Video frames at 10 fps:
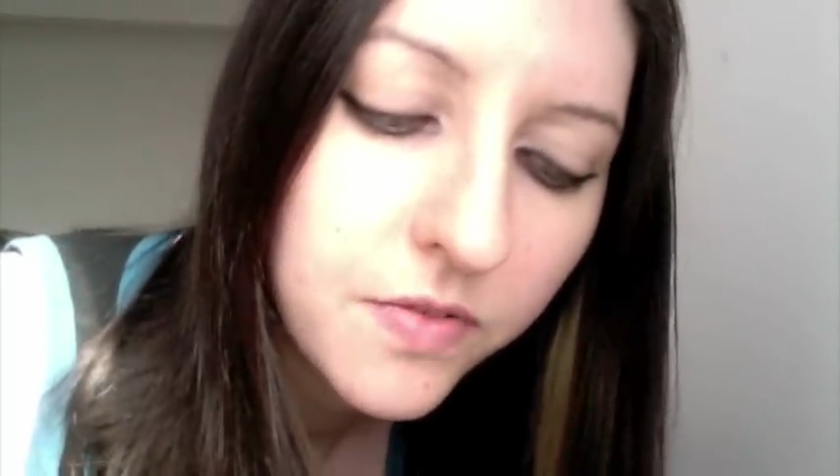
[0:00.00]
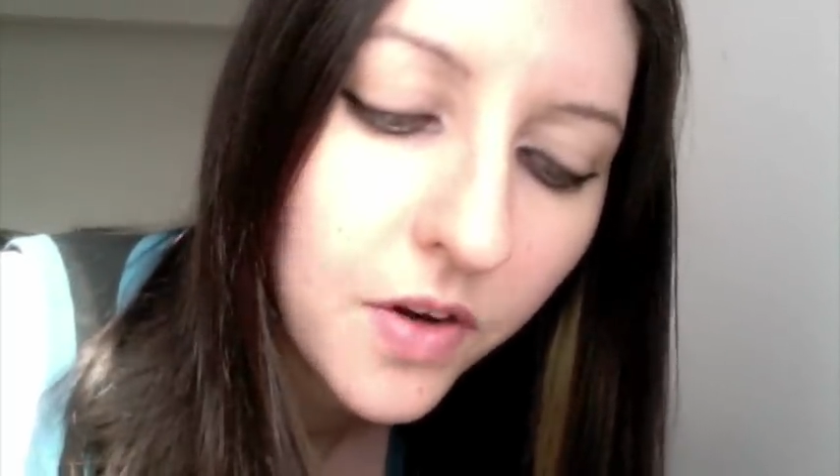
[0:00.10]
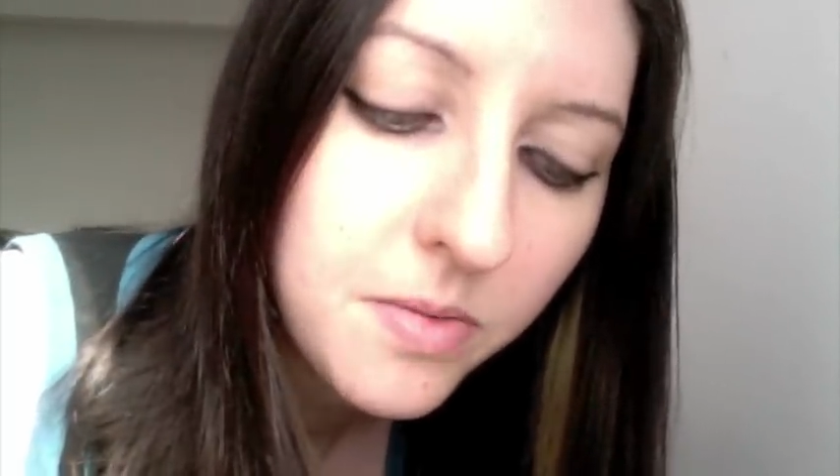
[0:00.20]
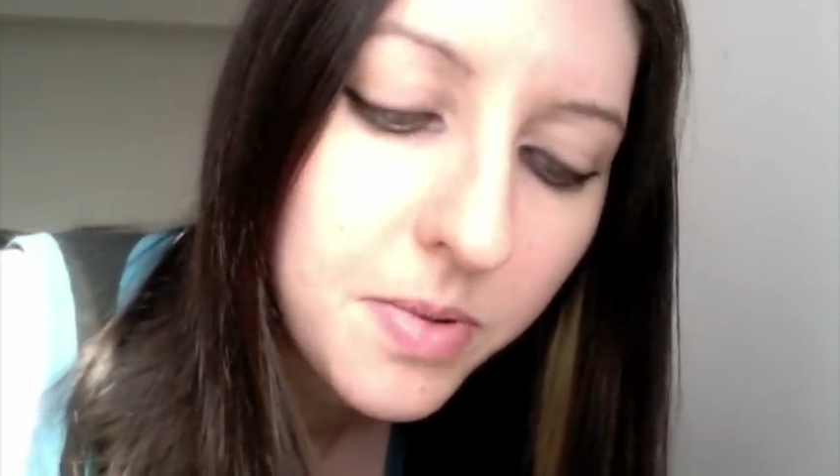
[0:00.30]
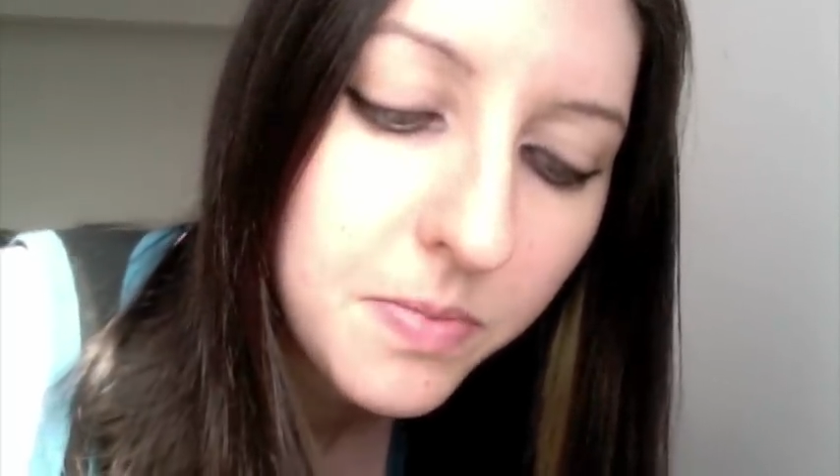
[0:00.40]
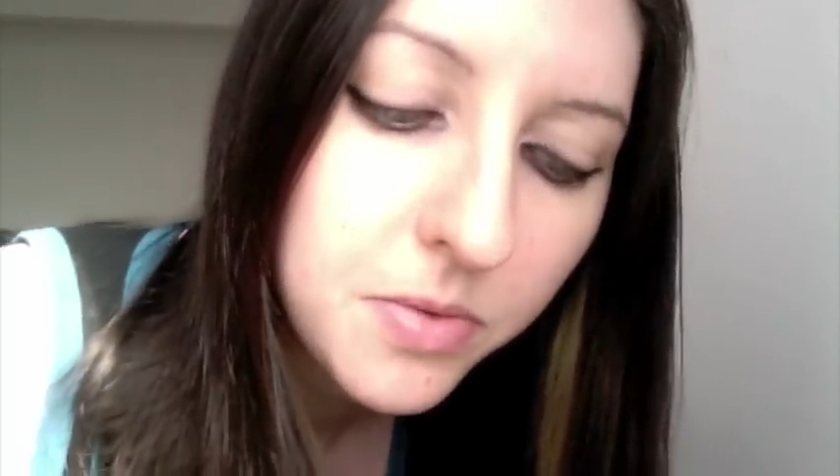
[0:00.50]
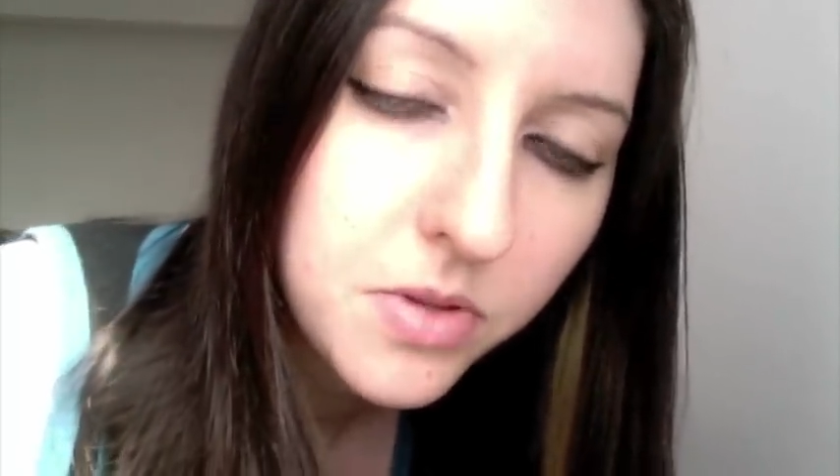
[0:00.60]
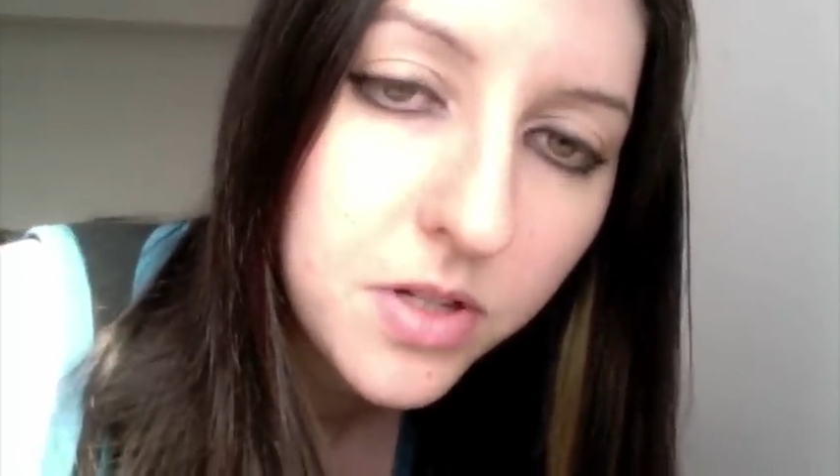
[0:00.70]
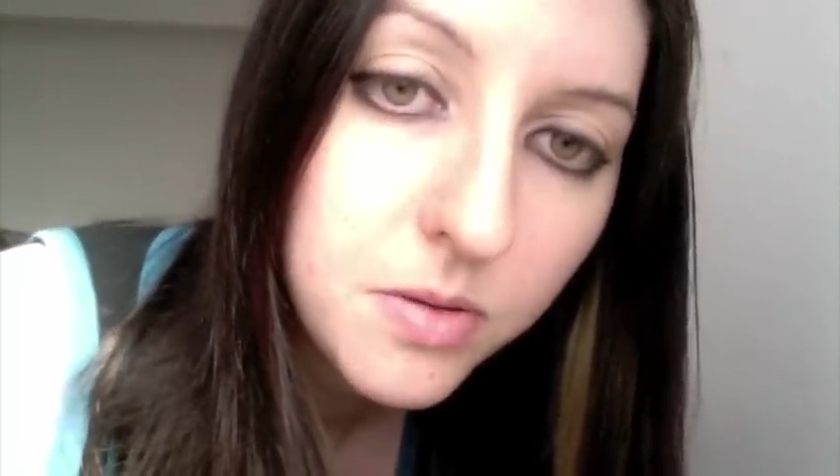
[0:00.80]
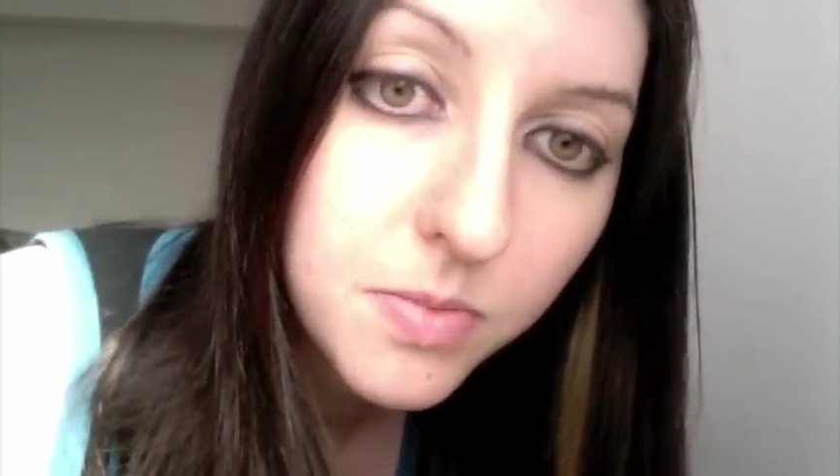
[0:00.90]
find people
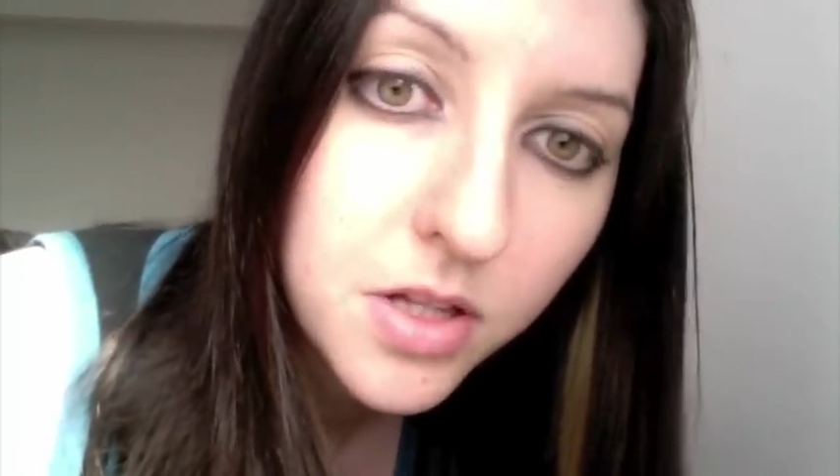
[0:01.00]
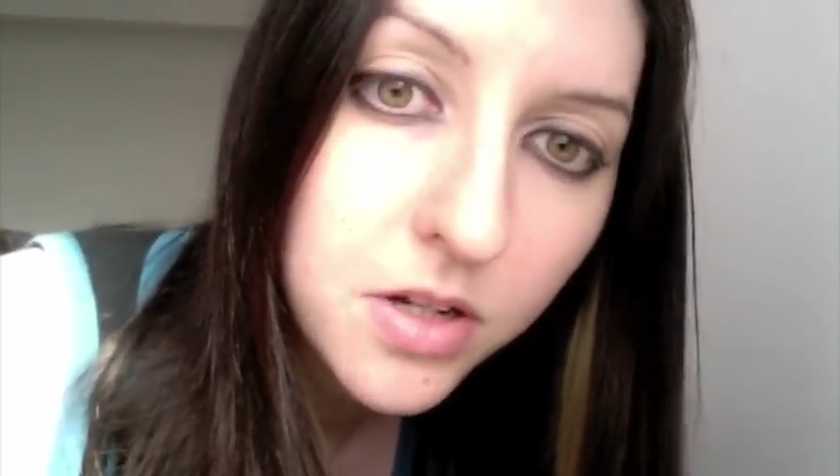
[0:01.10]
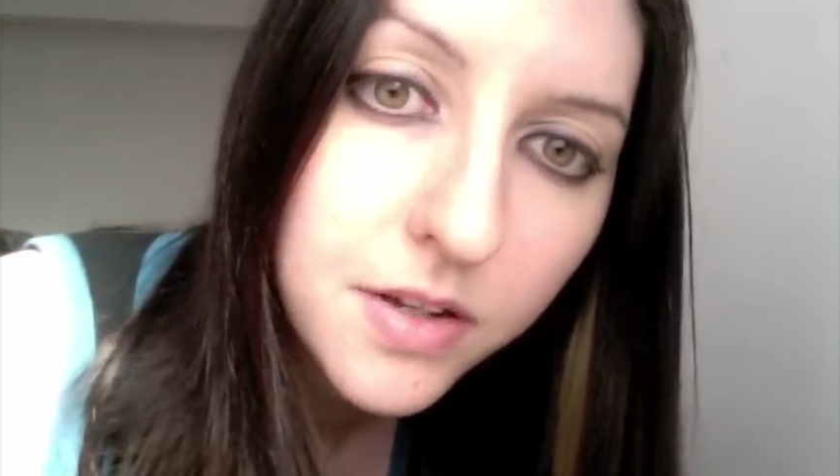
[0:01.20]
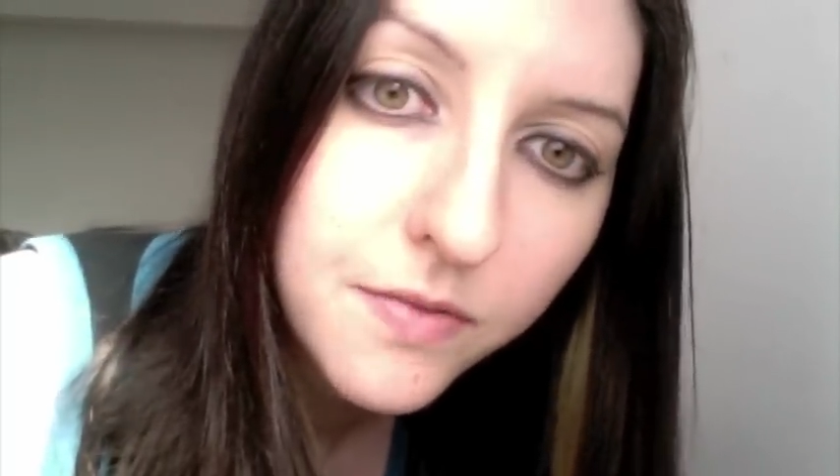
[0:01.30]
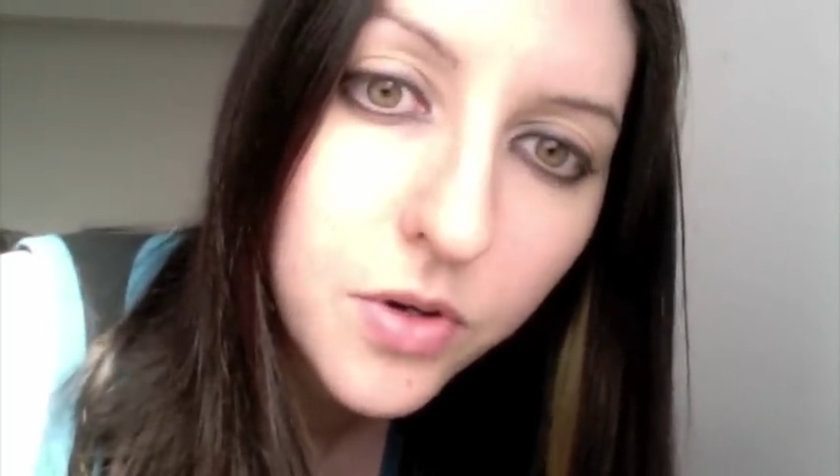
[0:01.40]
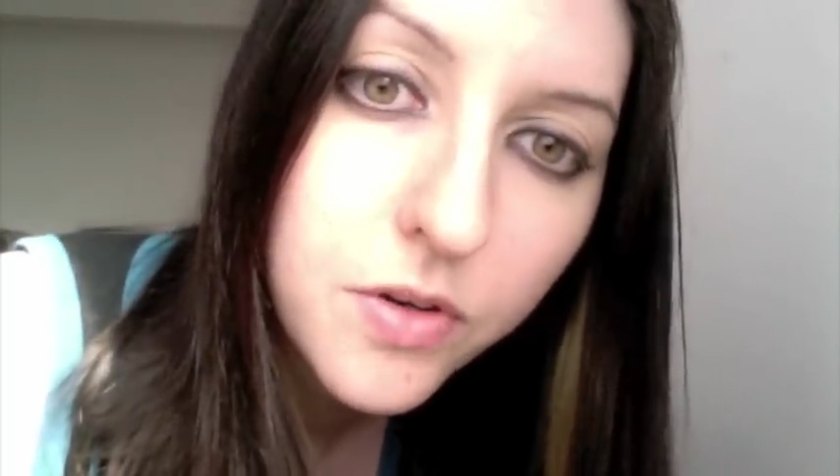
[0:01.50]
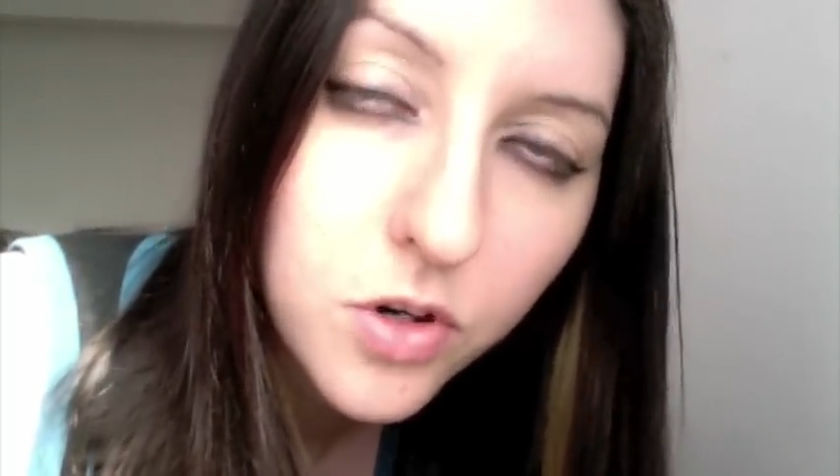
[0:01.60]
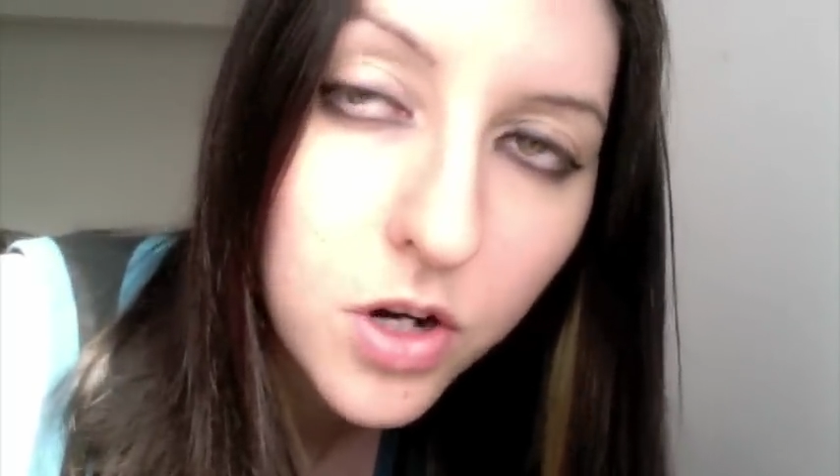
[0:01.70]
that you've been looking for